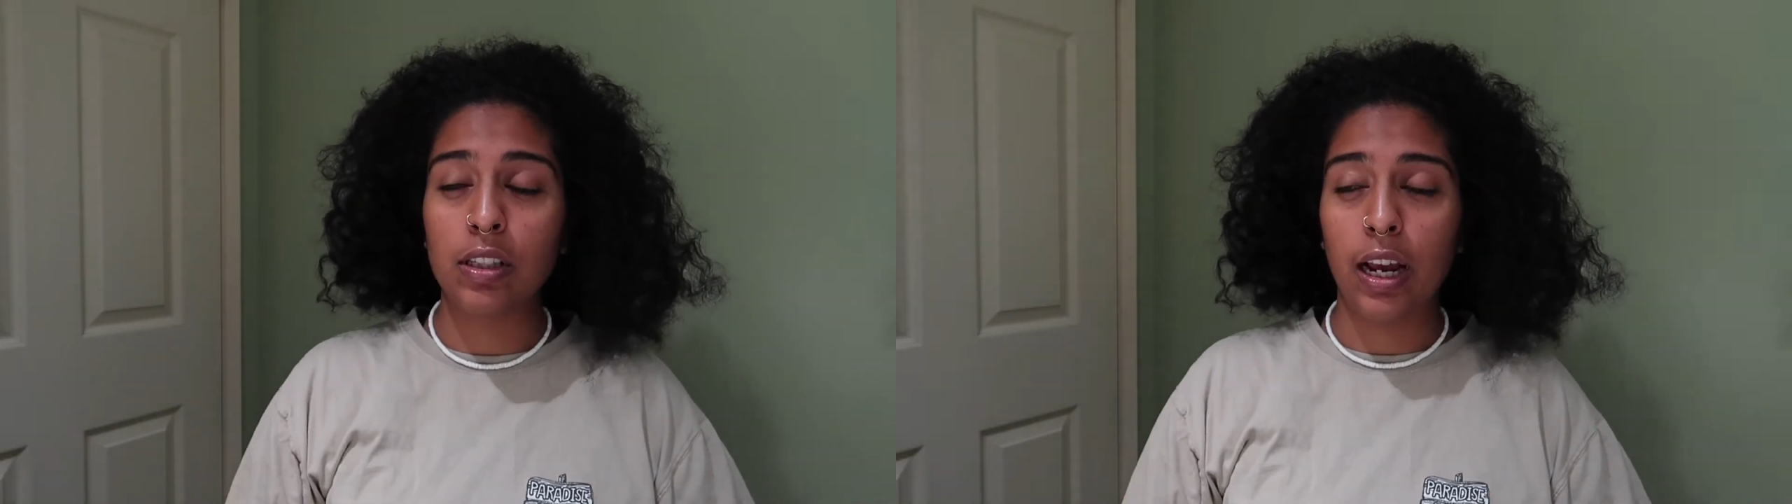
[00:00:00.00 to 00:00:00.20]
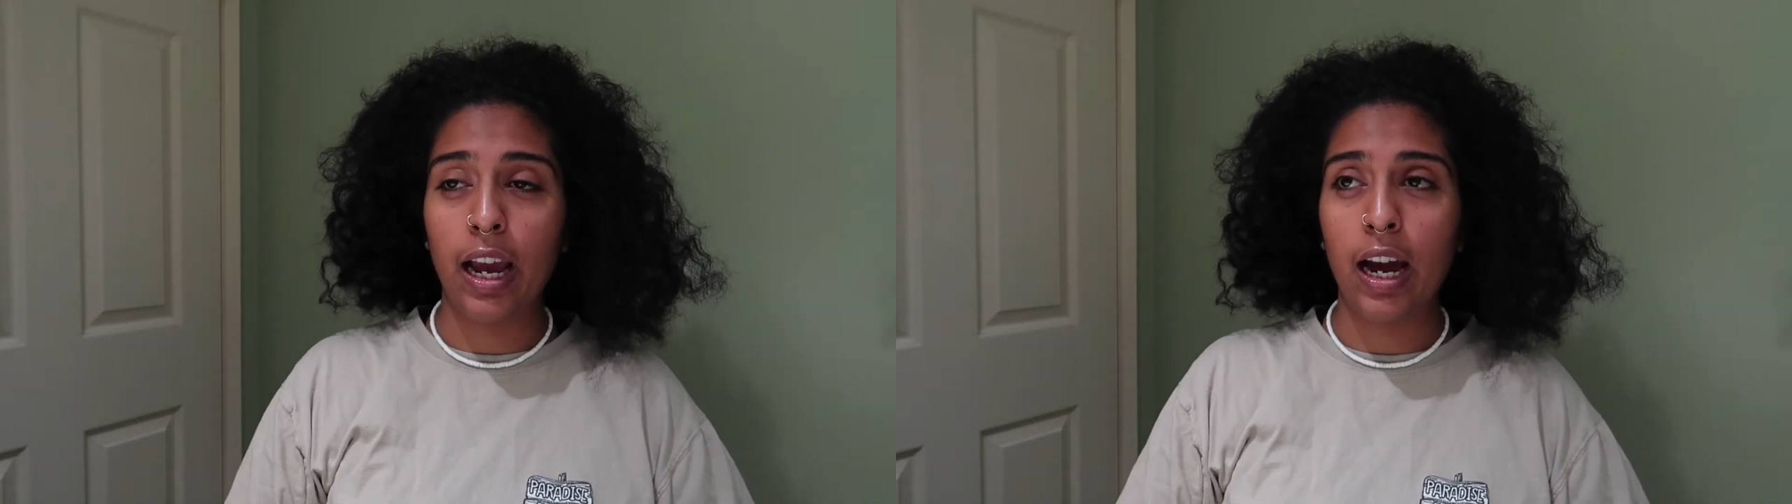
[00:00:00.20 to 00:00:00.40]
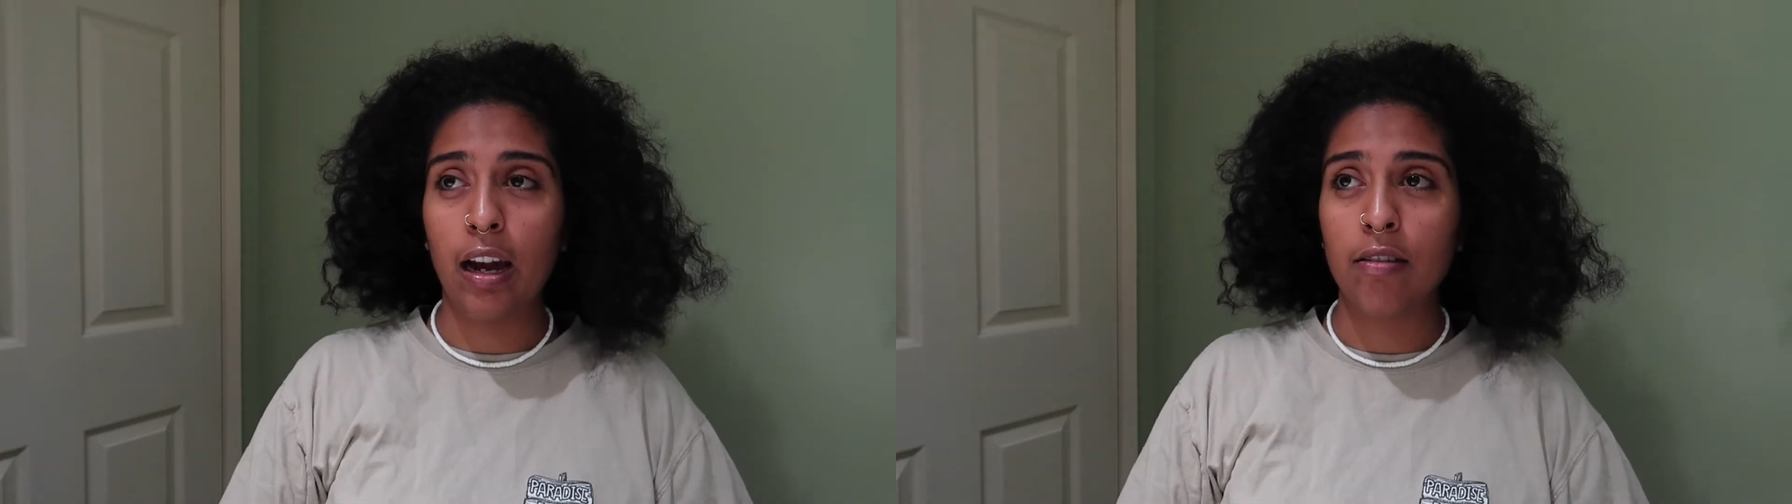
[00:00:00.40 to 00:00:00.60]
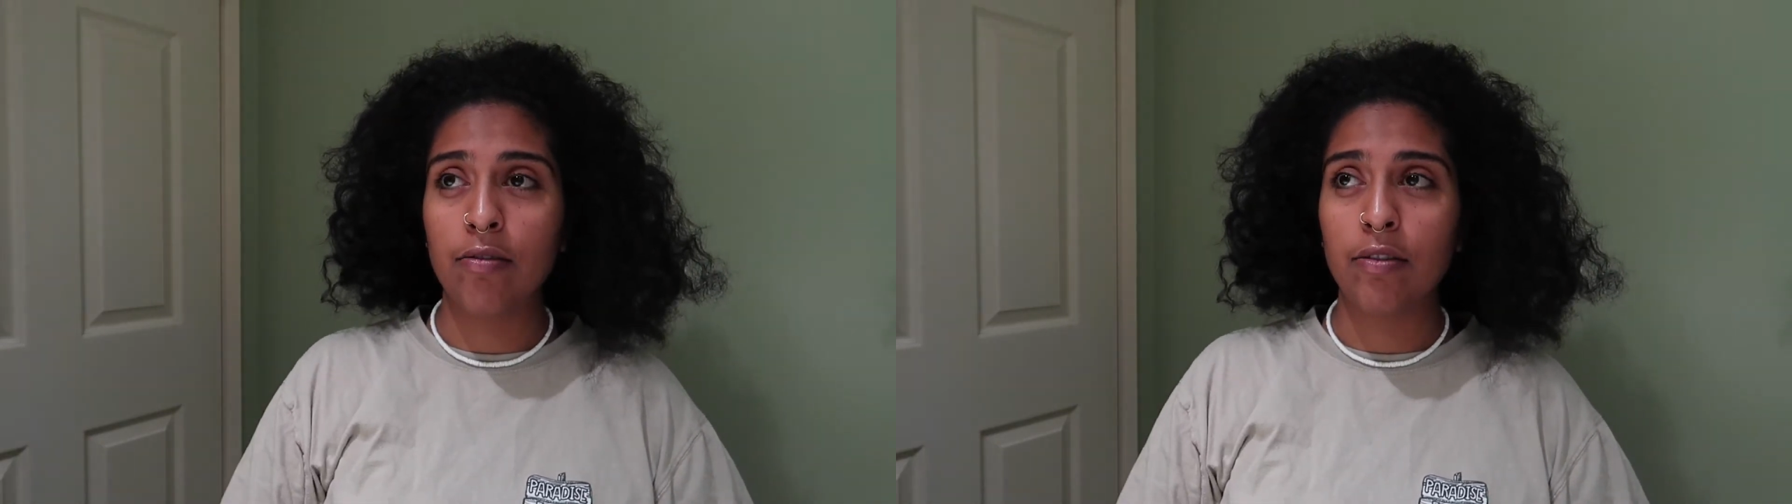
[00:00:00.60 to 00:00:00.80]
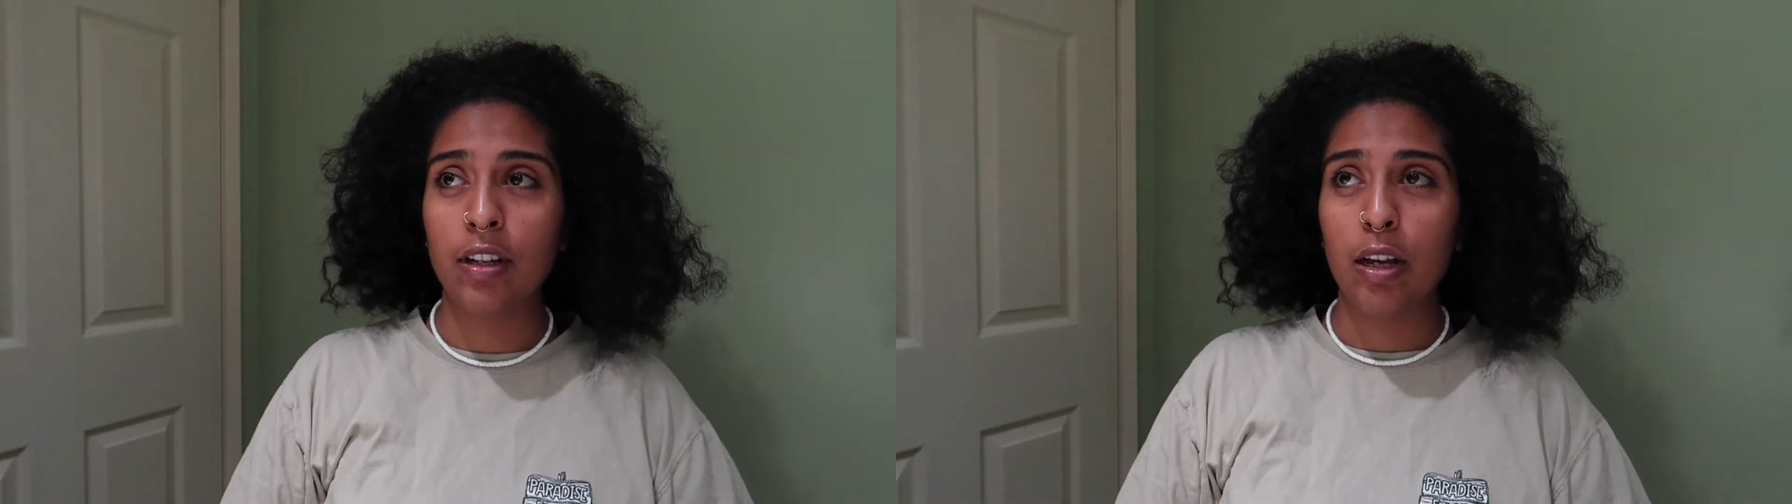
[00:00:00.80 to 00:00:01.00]
that I have,
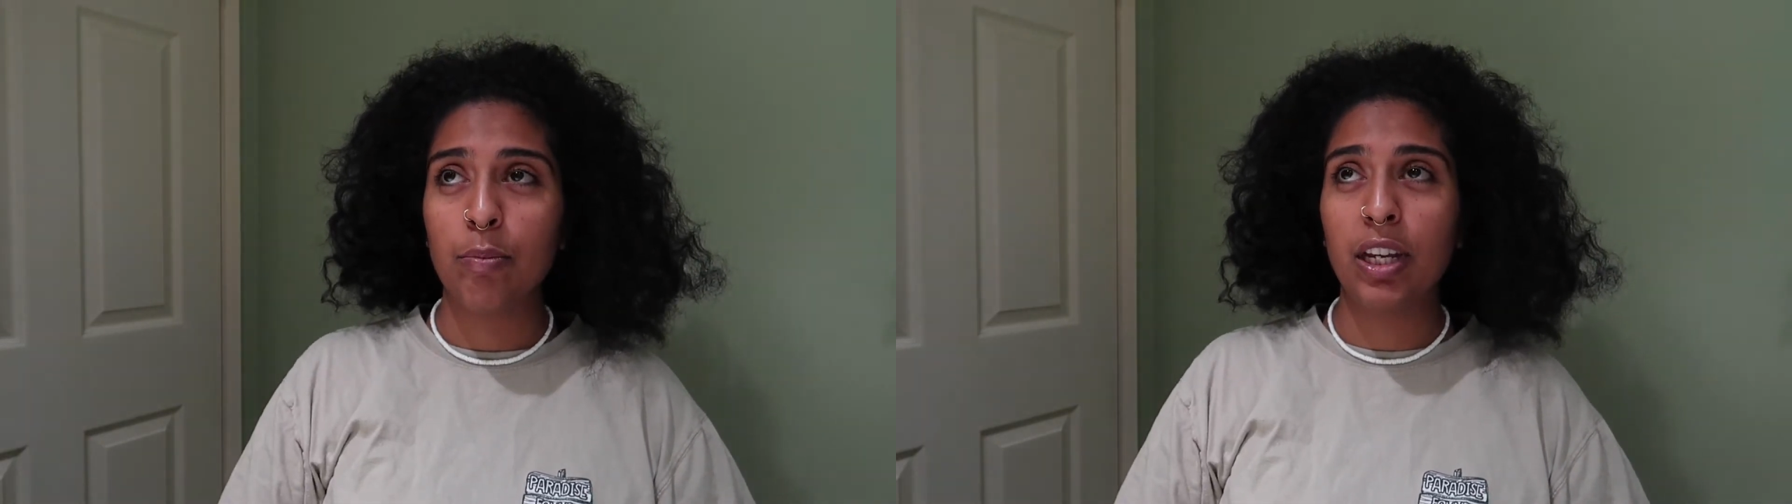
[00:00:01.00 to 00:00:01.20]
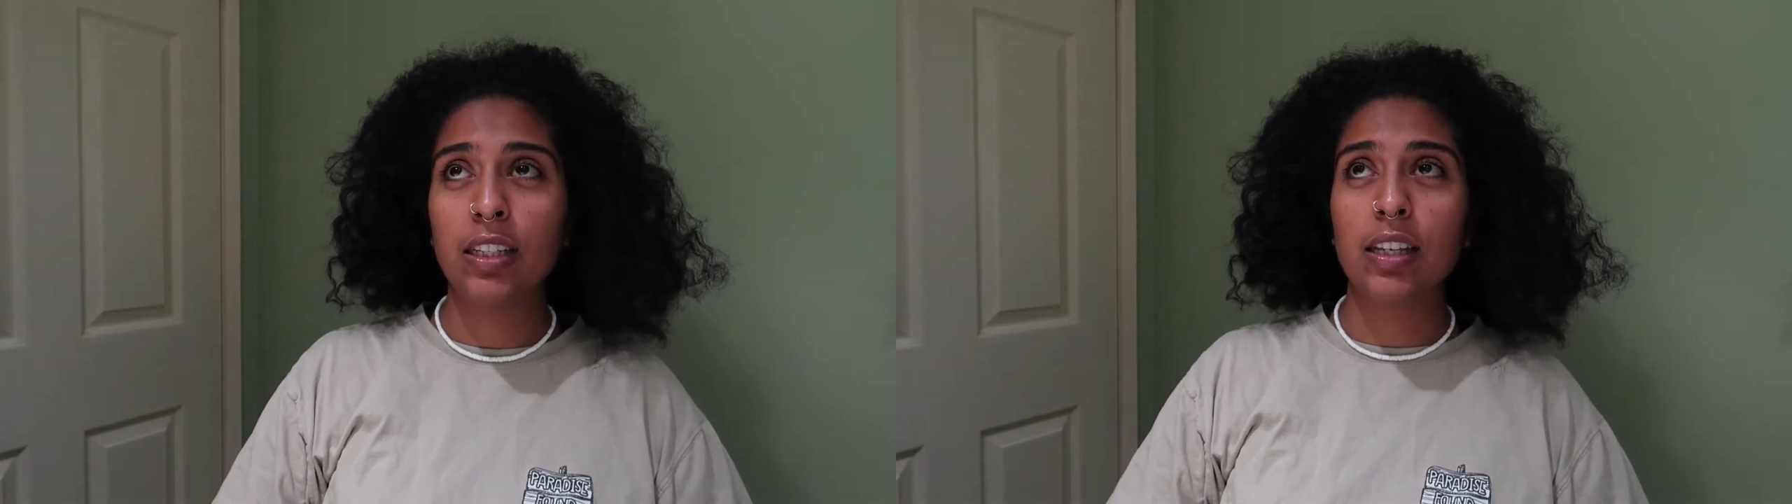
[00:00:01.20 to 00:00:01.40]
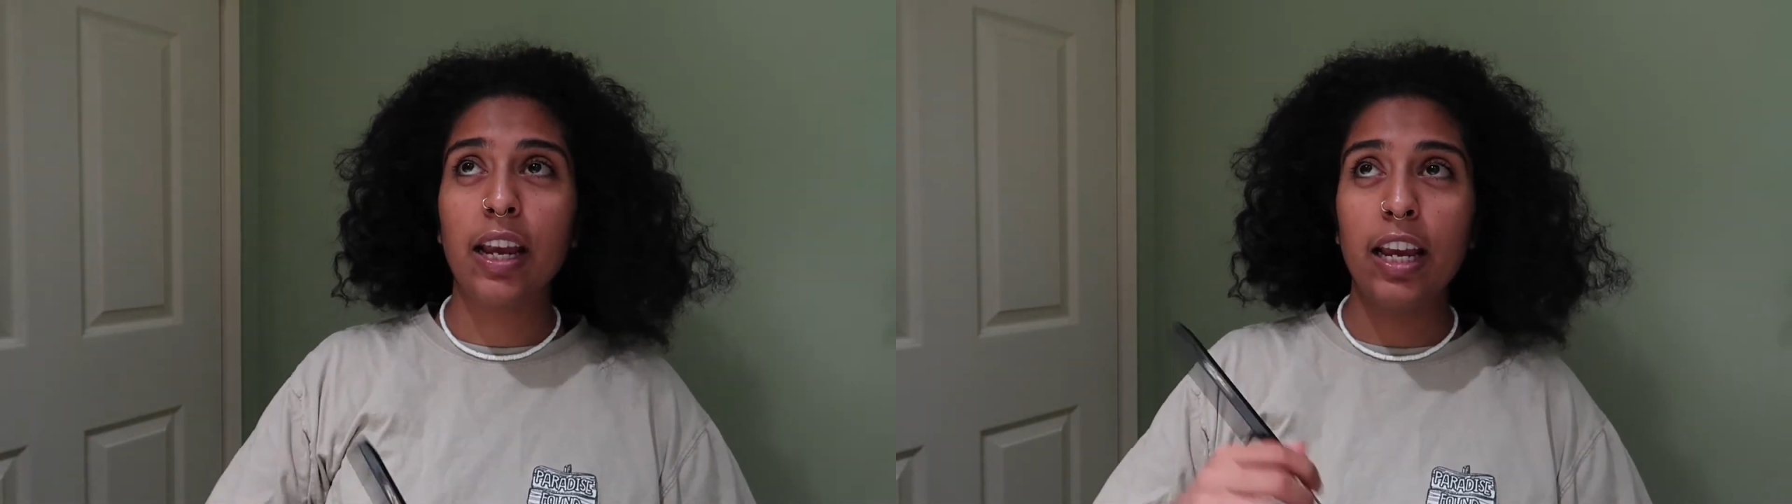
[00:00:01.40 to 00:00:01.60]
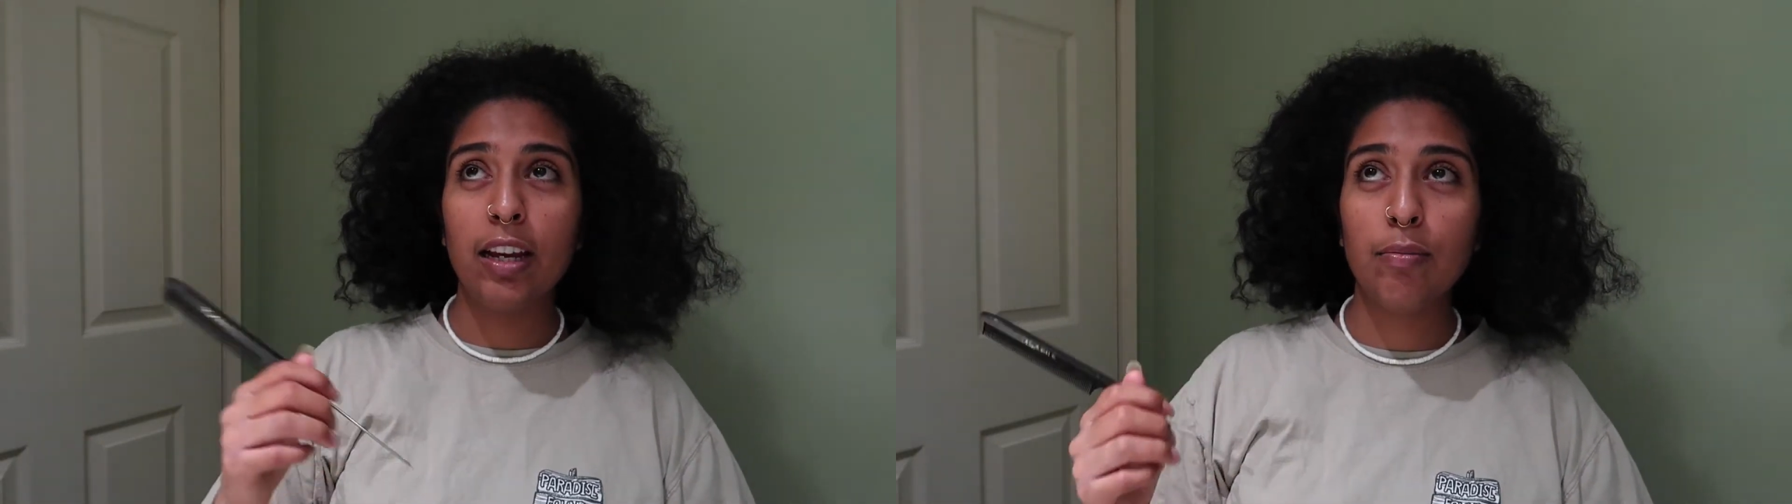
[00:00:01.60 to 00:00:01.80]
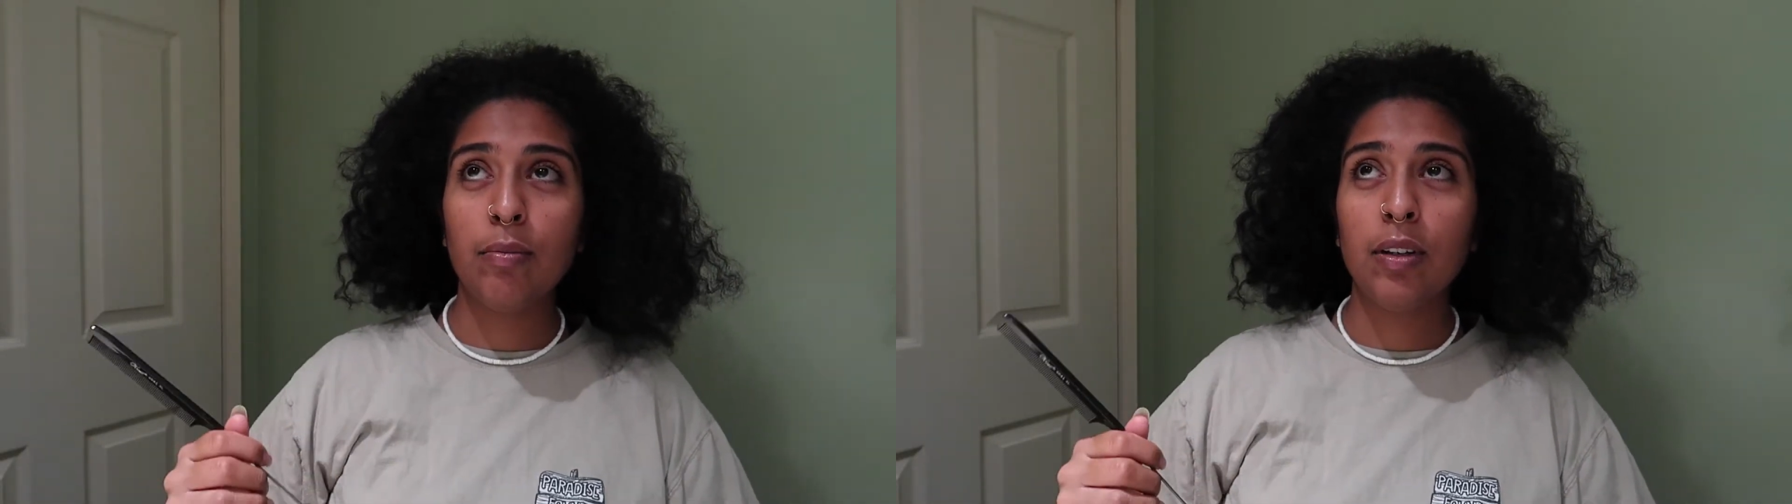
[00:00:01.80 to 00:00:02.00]
because
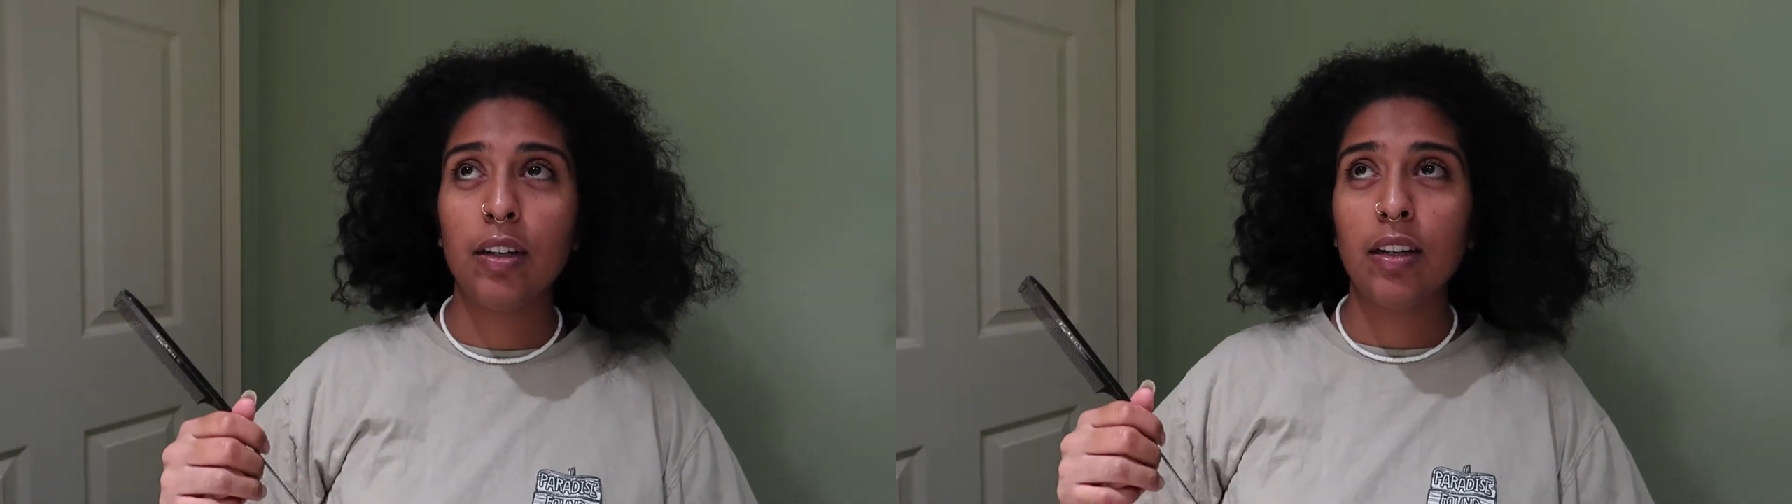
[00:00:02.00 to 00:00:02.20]
I